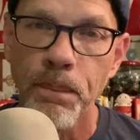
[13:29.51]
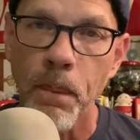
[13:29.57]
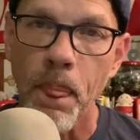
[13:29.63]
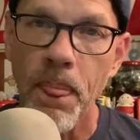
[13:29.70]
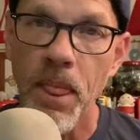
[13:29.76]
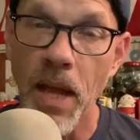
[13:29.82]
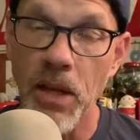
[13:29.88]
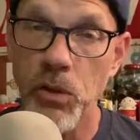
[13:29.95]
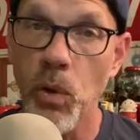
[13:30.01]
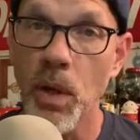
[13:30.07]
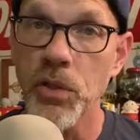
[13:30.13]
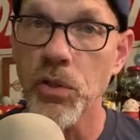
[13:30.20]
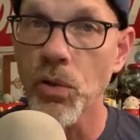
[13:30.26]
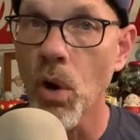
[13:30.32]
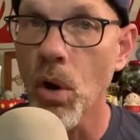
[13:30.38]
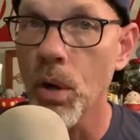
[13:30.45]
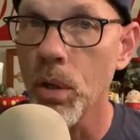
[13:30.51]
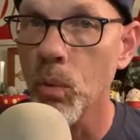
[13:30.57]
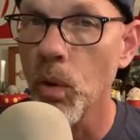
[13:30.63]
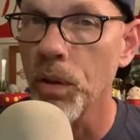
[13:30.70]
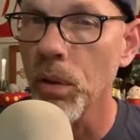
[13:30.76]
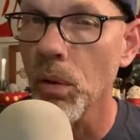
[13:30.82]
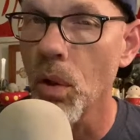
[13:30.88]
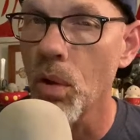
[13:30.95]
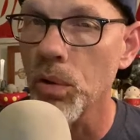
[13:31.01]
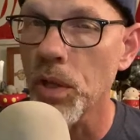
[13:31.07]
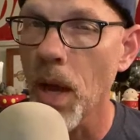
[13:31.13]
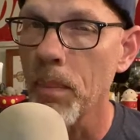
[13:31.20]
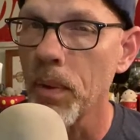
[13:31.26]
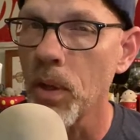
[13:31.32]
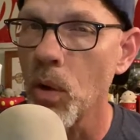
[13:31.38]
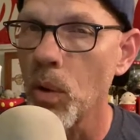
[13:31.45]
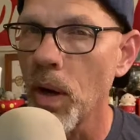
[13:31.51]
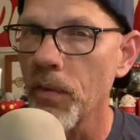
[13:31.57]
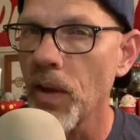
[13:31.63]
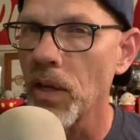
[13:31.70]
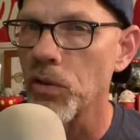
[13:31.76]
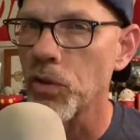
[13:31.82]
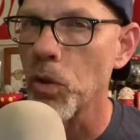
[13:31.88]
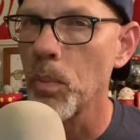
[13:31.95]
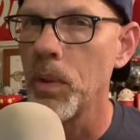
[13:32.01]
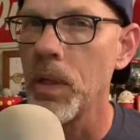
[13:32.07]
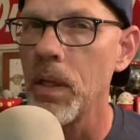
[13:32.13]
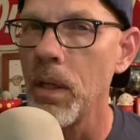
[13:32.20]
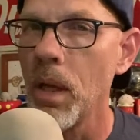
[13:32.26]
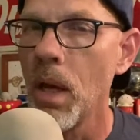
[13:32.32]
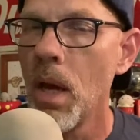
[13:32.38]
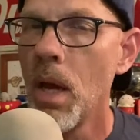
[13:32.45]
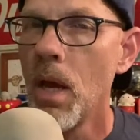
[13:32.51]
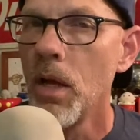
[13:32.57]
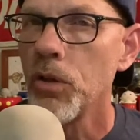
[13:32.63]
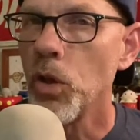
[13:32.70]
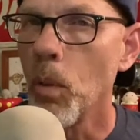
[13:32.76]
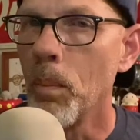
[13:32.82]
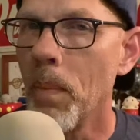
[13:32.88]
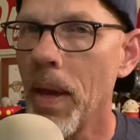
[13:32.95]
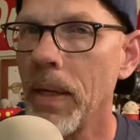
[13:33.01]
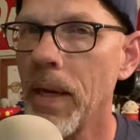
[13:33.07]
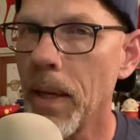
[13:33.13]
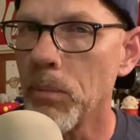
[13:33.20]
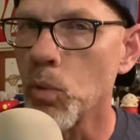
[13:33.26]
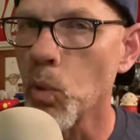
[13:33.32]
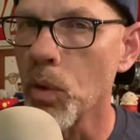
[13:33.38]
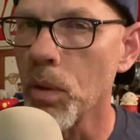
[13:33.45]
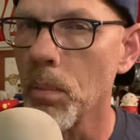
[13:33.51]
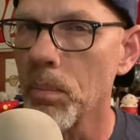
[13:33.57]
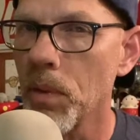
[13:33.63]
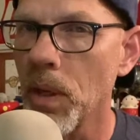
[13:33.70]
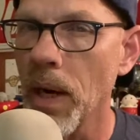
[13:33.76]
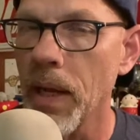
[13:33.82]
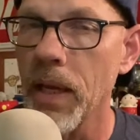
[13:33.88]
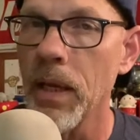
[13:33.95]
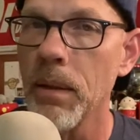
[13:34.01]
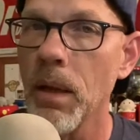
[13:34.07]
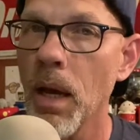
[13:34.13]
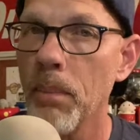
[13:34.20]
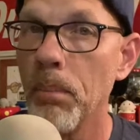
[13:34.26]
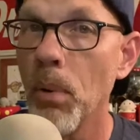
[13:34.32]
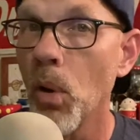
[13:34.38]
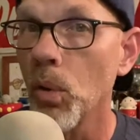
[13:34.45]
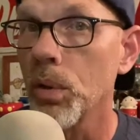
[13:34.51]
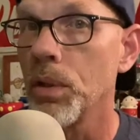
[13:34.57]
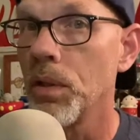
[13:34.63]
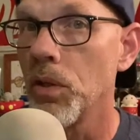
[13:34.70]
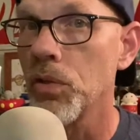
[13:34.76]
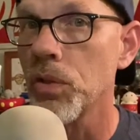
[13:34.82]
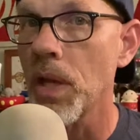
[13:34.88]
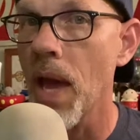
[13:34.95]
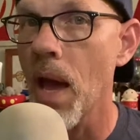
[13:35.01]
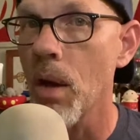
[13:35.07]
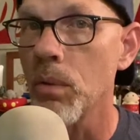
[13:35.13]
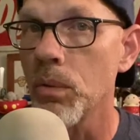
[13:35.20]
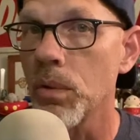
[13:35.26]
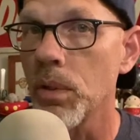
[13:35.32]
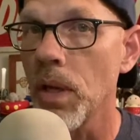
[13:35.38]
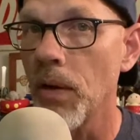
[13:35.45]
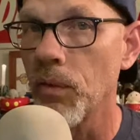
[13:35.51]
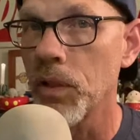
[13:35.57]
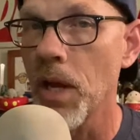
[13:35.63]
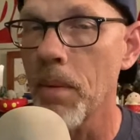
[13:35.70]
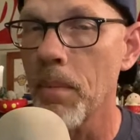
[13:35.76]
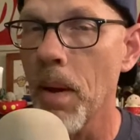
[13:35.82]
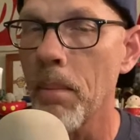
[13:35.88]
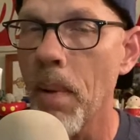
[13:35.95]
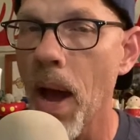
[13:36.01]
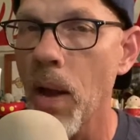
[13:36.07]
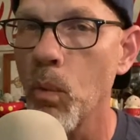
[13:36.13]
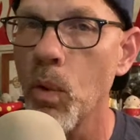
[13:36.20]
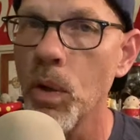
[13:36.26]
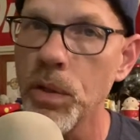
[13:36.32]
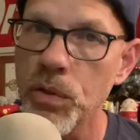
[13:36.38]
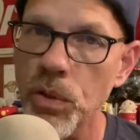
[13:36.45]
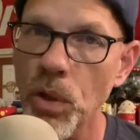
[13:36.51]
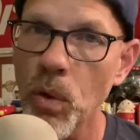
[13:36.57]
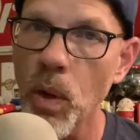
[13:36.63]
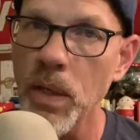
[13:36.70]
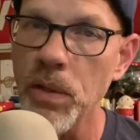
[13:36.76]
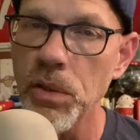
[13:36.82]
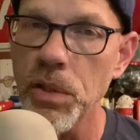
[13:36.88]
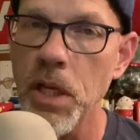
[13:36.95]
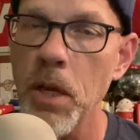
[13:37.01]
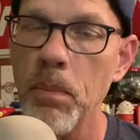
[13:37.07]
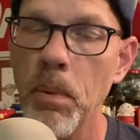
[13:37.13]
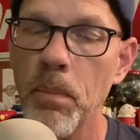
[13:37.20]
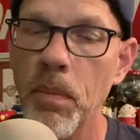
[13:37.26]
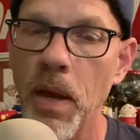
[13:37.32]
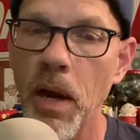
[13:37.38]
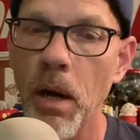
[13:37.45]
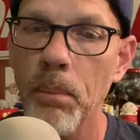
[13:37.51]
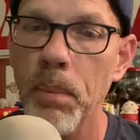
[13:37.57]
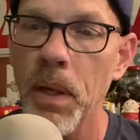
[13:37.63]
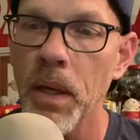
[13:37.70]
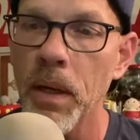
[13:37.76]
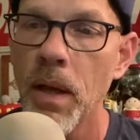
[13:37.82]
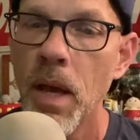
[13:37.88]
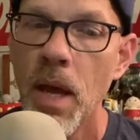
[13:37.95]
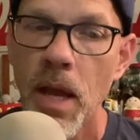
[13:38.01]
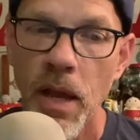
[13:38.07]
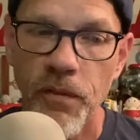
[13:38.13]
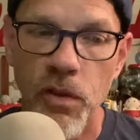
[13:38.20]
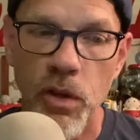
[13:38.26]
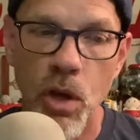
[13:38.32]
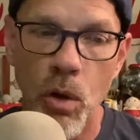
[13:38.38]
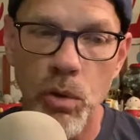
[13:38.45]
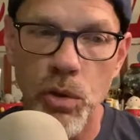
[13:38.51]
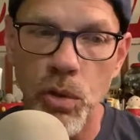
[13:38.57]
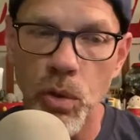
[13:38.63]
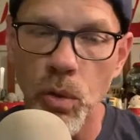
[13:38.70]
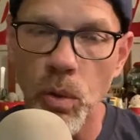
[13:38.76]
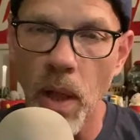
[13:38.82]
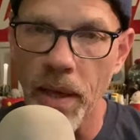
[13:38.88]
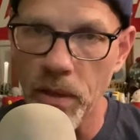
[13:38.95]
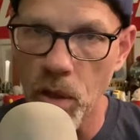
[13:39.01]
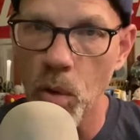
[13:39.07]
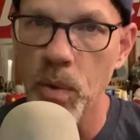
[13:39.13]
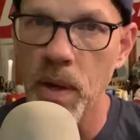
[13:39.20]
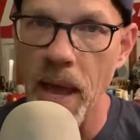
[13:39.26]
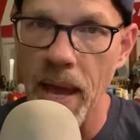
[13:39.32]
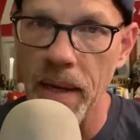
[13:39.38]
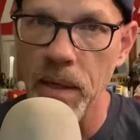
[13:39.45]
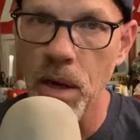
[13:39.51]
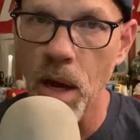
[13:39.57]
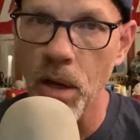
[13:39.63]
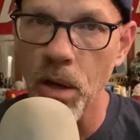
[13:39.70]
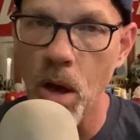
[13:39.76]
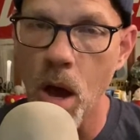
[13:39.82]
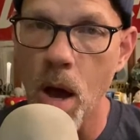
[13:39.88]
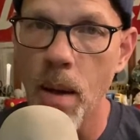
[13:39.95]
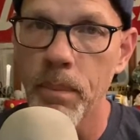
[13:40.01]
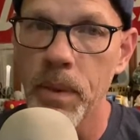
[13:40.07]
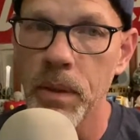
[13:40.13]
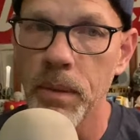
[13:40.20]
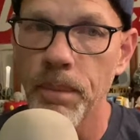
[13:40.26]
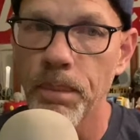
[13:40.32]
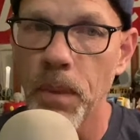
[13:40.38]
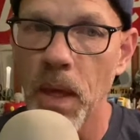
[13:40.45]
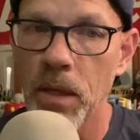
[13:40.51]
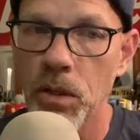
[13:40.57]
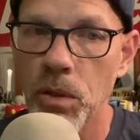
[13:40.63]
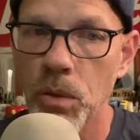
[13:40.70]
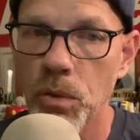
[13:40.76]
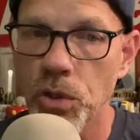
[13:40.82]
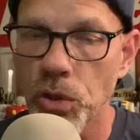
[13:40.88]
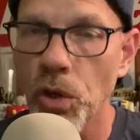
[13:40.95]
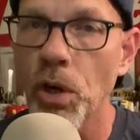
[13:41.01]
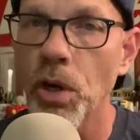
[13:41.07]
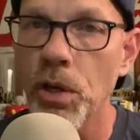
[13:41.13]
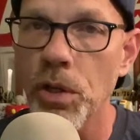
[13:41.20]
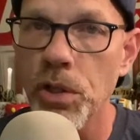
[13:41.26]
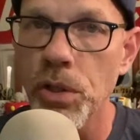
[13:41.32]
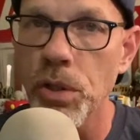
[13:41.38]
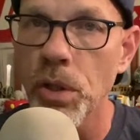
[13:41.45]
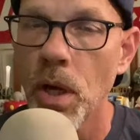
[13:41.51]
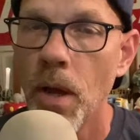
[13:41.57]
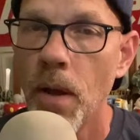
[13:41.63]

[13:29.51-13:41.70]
that's who I started with a long time ago, and I've got so many domain names with them that I get a bulk discount every time I buy one, so I just keep them there. But if you go to like GoDaddy.com and and you search